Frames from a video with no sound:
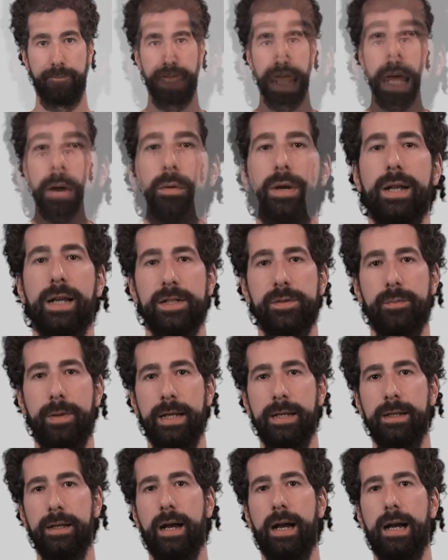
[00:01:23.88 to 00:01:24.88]
I will
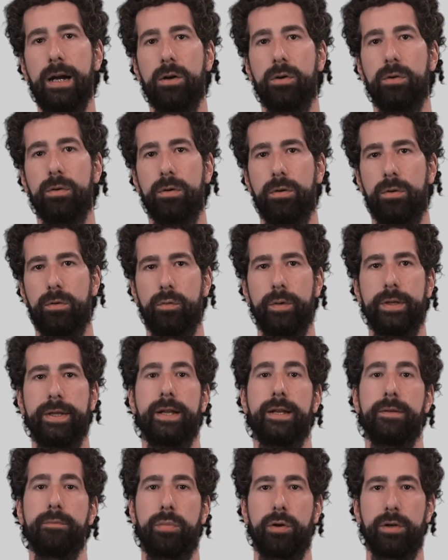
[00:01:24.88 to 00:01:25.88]
explain how, with
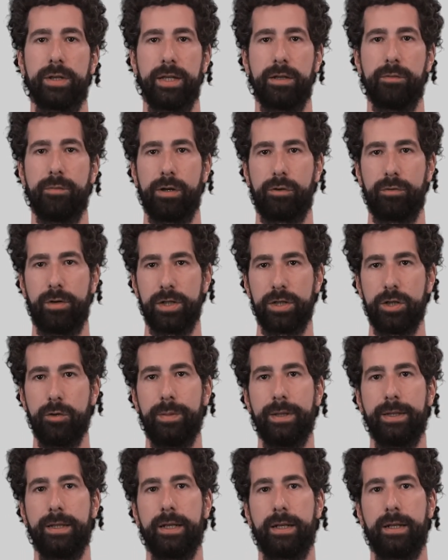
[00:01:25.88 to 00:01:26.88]
an important
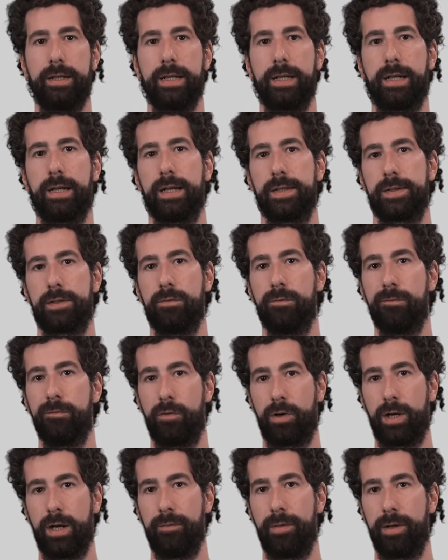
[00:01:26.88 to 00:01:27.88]
microscopy technique as
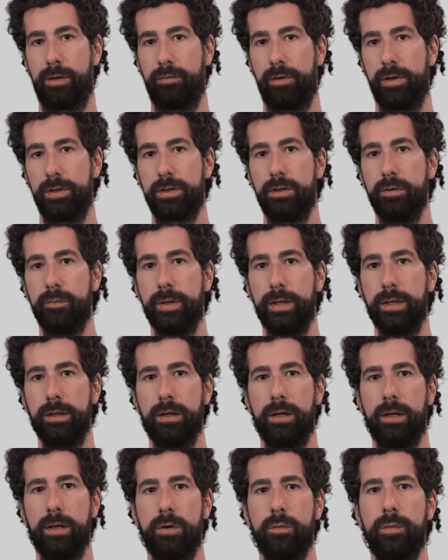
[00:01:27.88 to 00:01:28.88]
confocal microscopy,
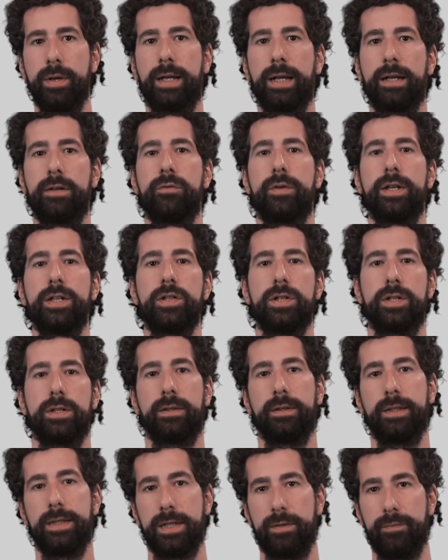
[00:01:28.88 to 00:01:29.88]
we can reach
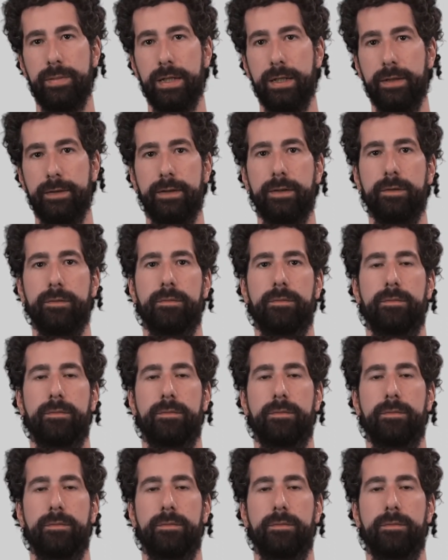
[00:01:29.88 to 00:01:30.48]
this ability.